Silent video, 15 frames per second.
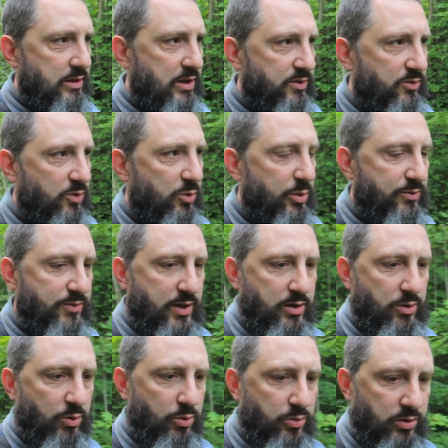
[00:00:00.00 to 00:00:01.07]
Therefore, we
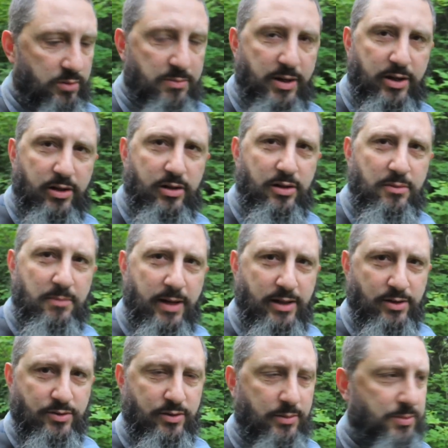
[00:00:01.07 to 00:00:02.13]
found older and better
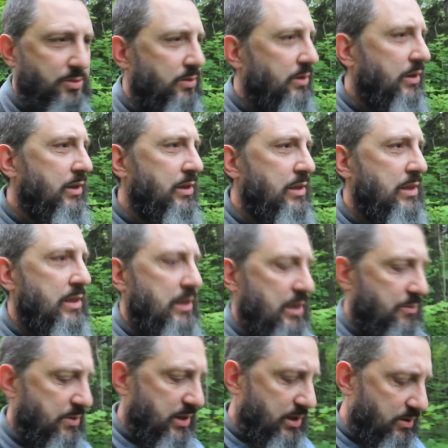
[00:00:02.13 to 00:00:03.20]
manuscripts.
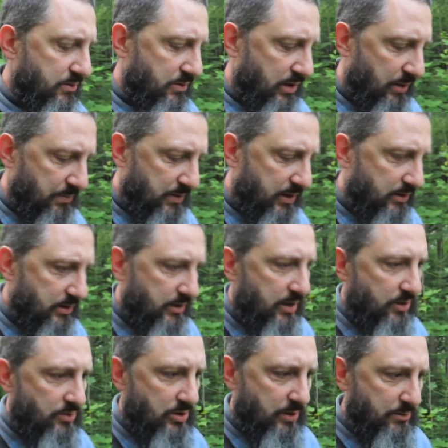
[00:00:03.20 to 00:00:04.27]
And we need to update the
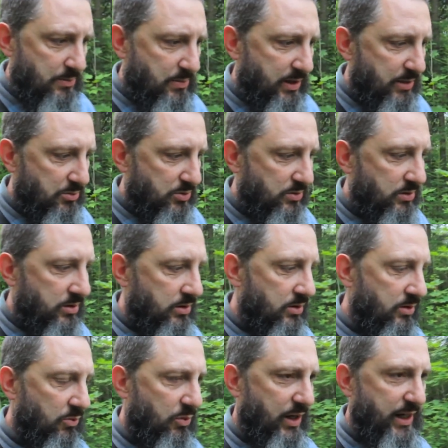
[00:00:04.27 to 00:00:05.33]
King James Bible.
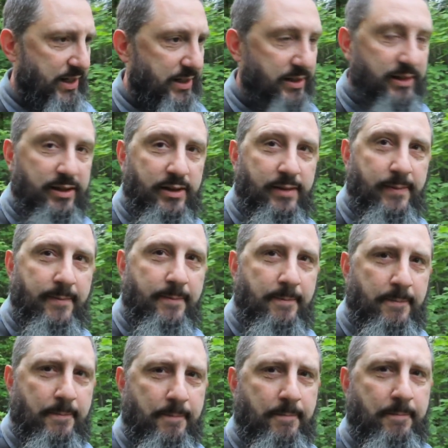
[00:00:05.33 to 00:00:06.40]
Why?
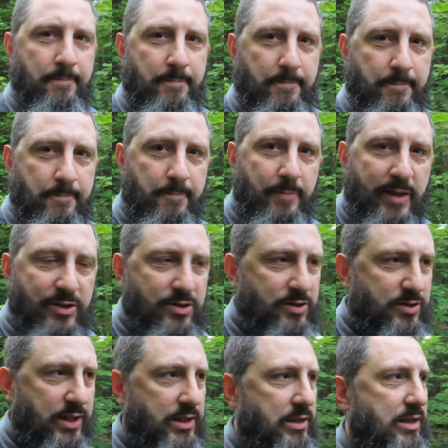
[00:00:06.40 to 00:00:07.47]
Let's
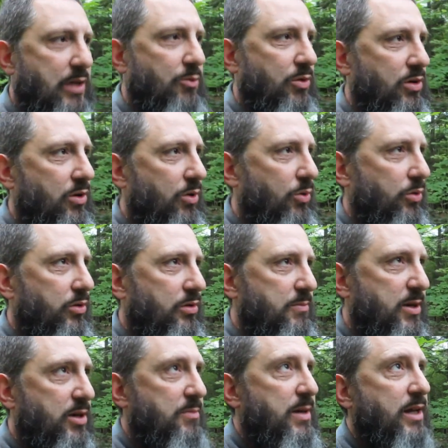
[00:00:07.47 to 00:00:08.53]
just say that they were older
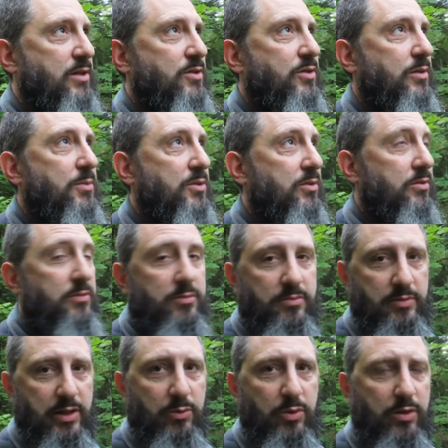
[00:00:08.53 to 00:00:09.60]
and better manuscripts.
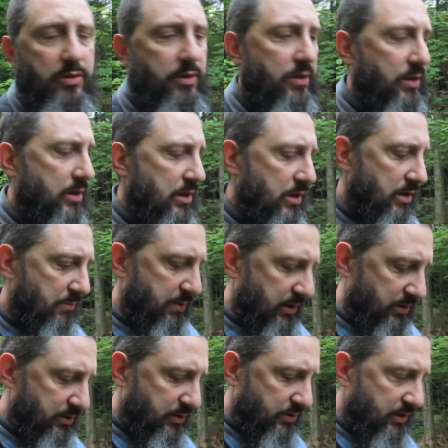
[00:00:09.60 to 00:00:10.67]
They weren't. But
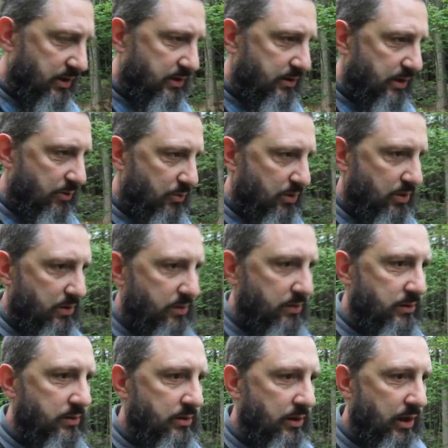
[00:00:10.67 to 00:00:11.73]
let's just say that they were.
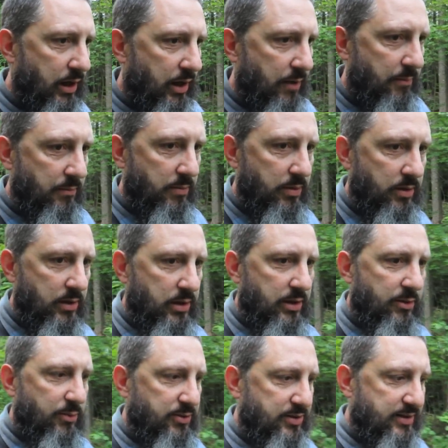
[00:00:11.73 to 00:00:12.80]
Um,
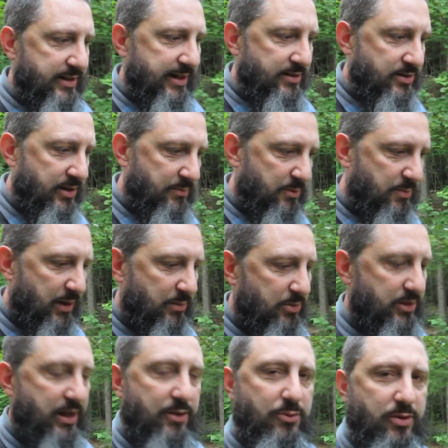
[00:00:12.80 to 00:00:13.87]
was the King James
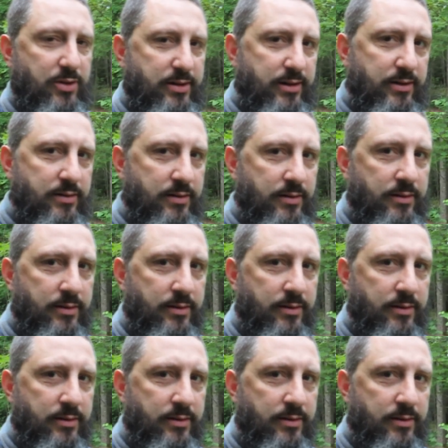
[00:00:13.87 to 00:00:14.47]
Bible not working?